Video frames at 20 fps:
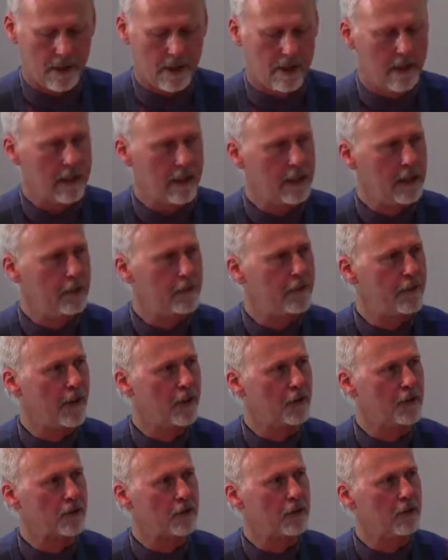he
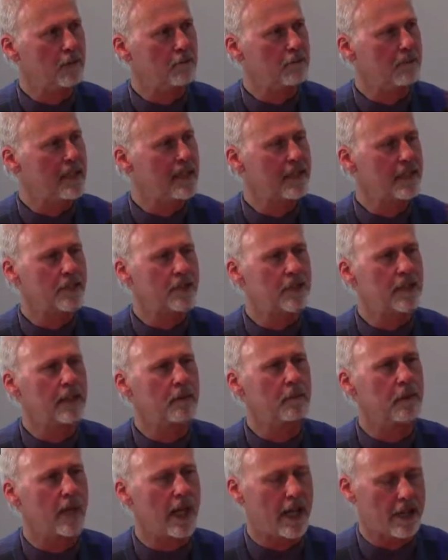felt tremendously
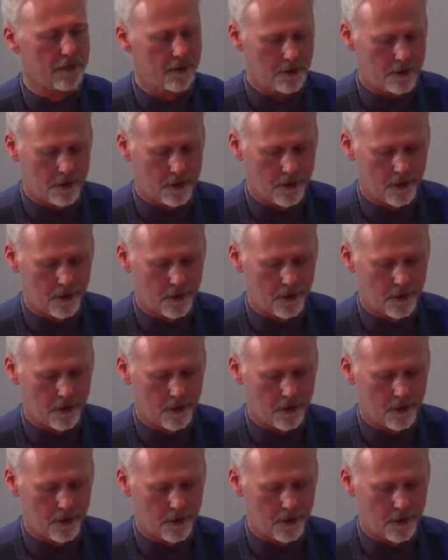blessed.